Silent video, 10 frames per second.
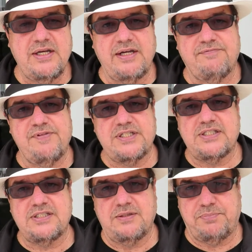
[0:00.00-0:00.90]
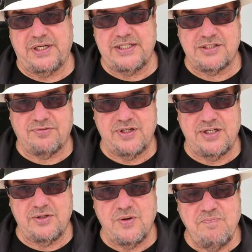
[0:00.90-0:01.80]
if this is the place for
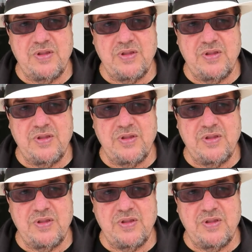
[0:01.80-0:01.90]
you.